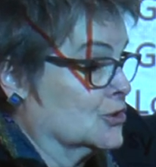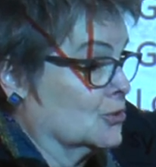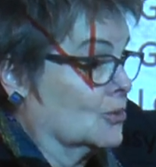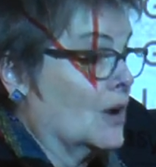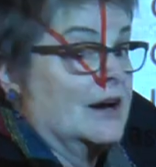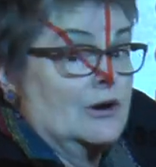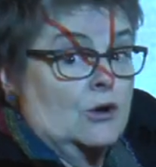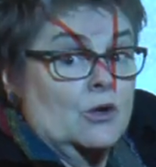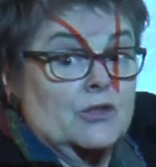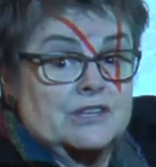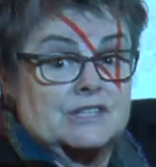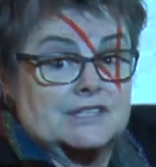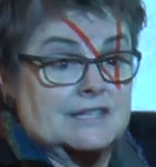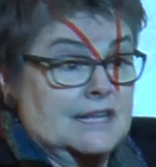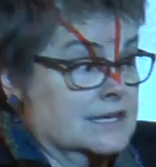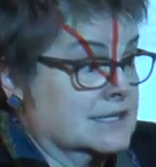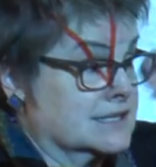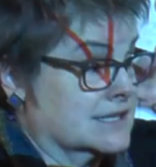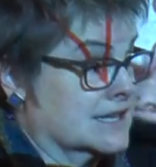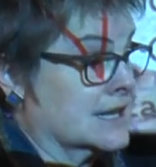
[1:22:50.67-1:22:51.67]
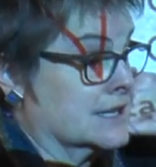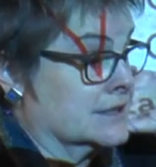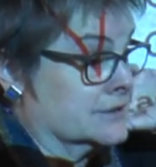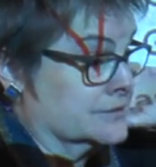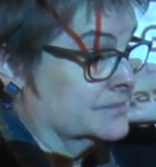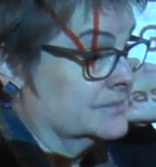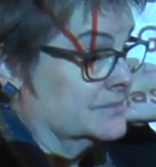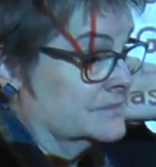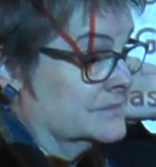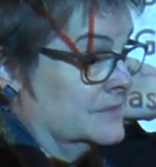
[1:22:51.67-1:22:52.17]
to write all these things
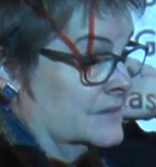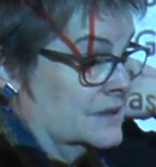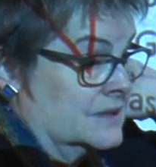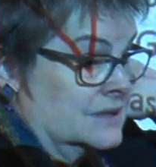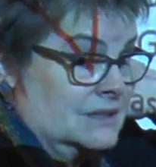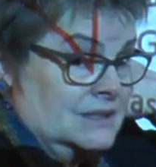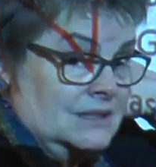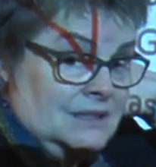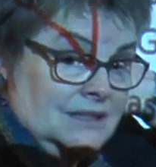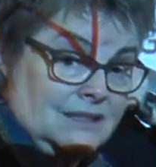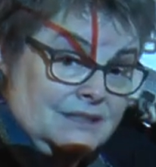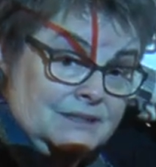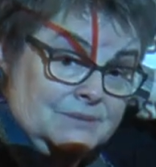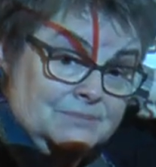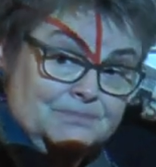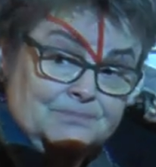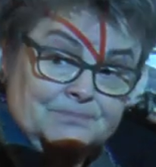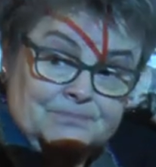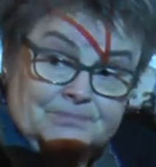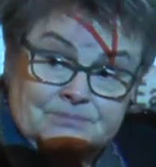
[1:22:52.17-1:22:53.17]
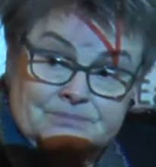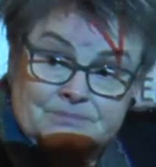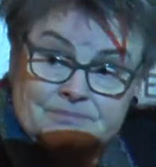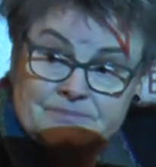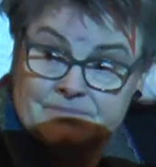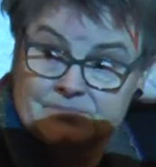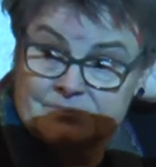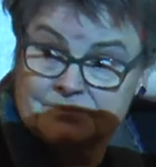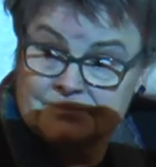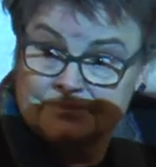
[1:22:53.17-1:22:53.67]
down. Mm-hmm. Um,
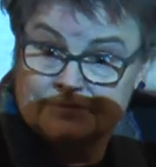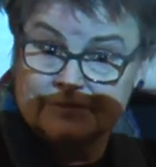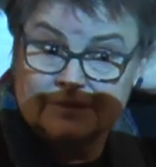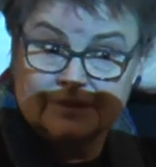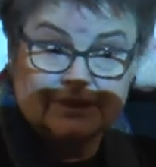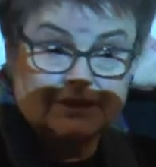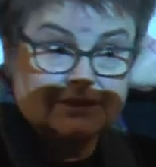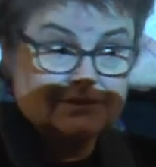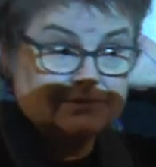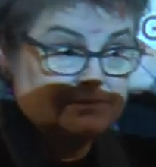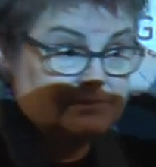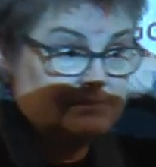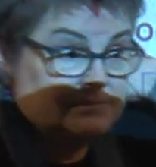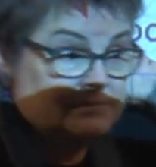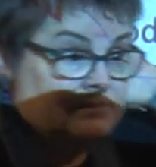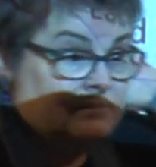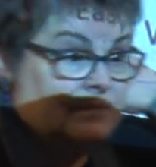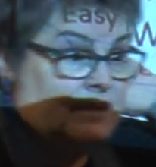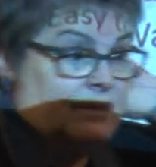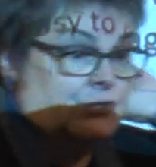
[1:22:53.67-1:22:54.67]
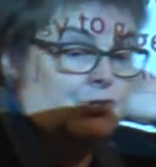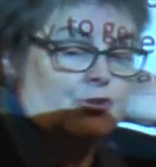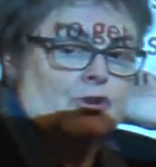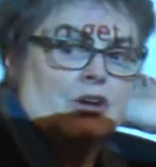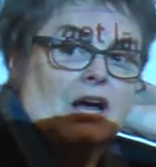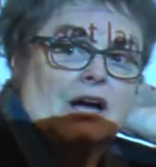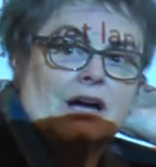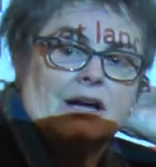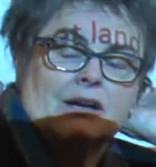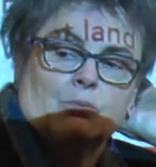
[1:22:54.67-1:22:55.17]
these are
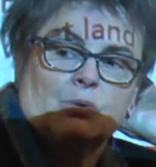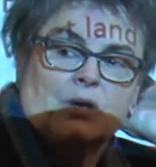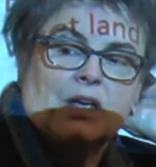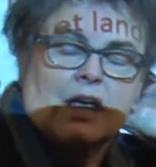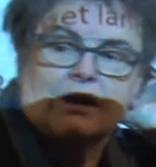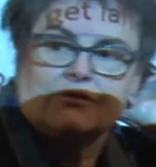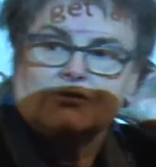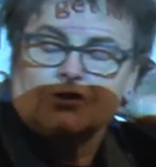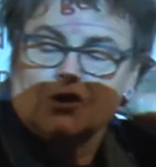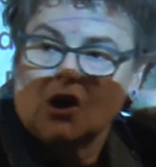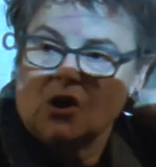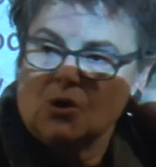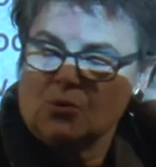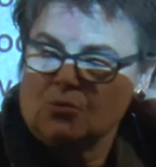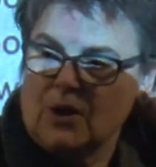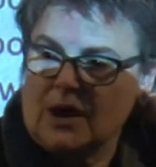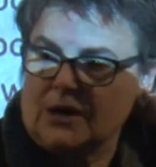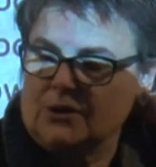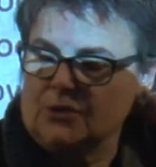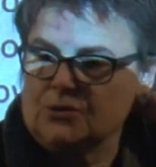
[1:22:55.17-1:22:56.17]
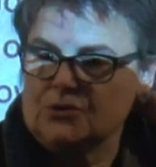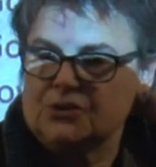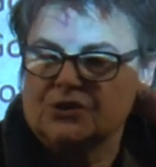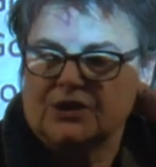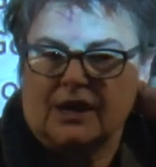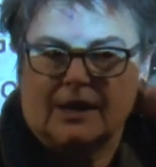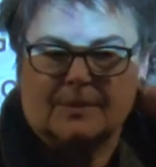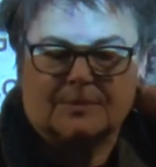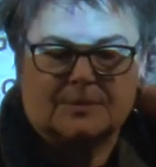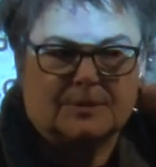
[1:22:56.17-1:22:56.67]
not, we have no records
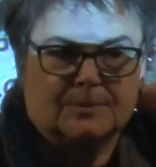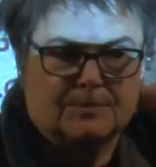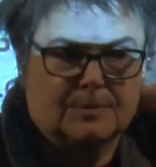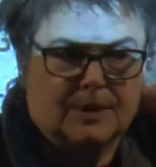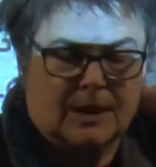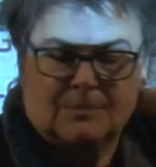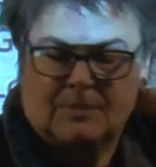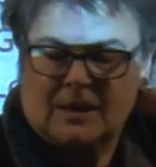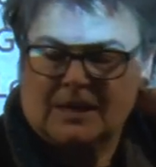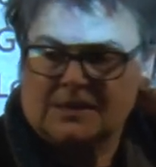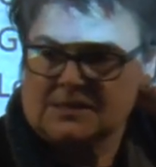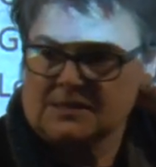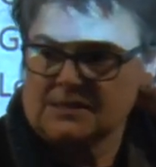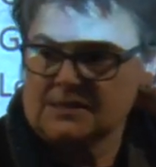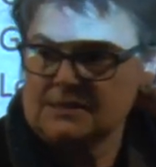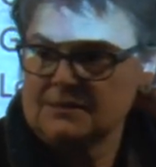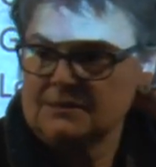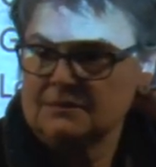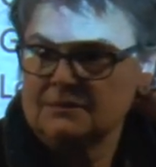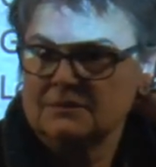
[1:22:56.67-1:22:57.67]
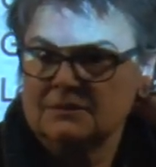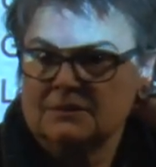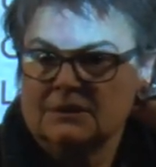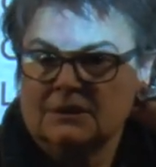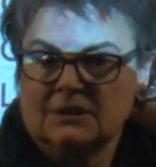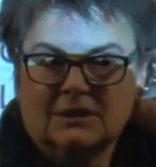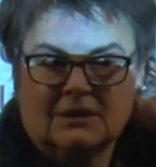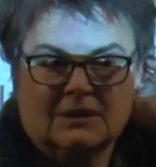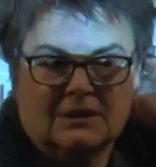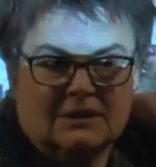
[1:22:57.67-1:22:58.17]
kept by peasants.
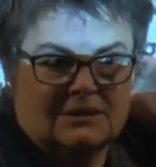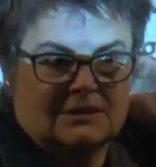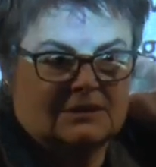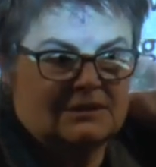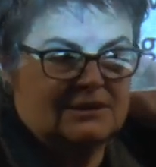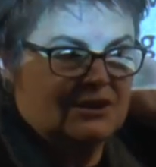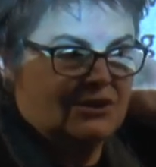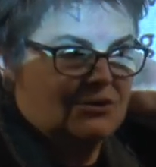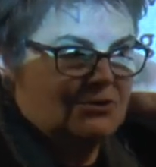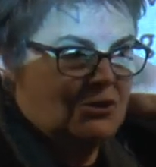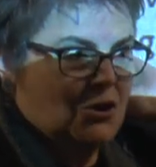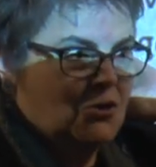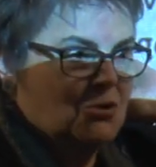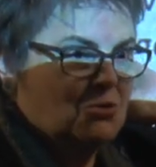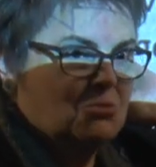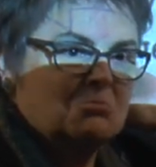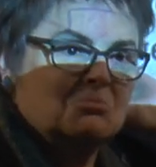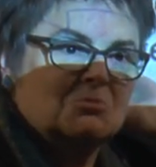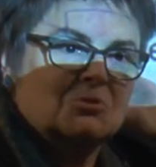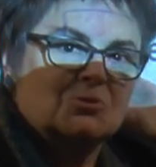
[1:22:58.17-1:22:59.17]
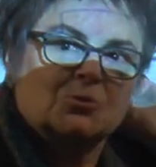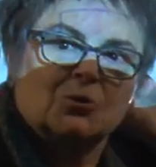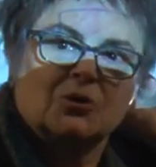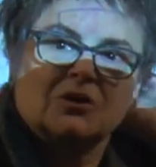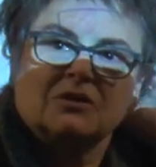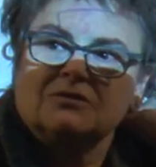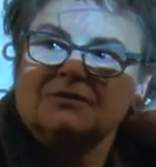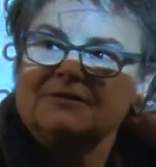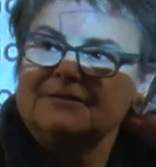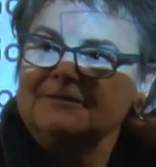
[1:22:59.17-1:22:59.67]
You know, no sort
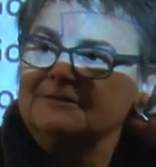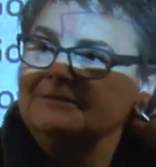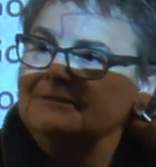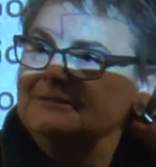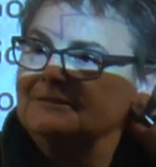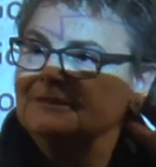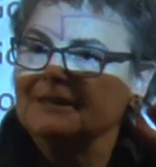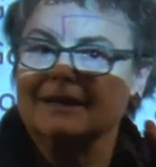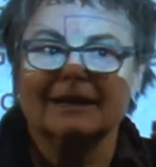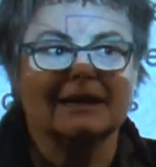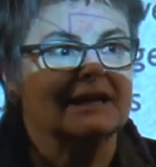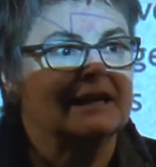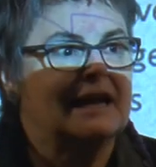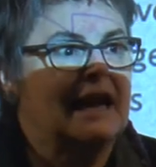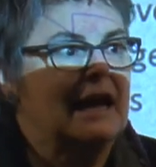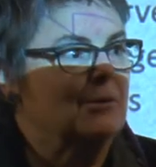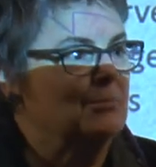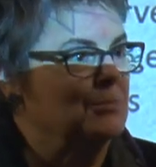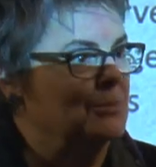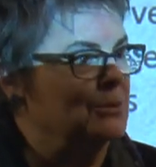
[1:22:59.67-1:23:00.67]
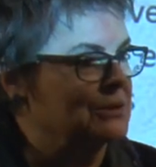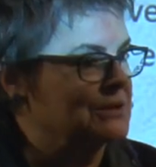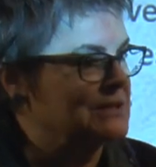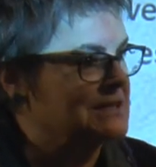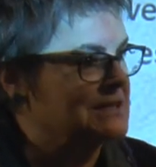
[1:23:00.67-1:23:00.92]
of little account book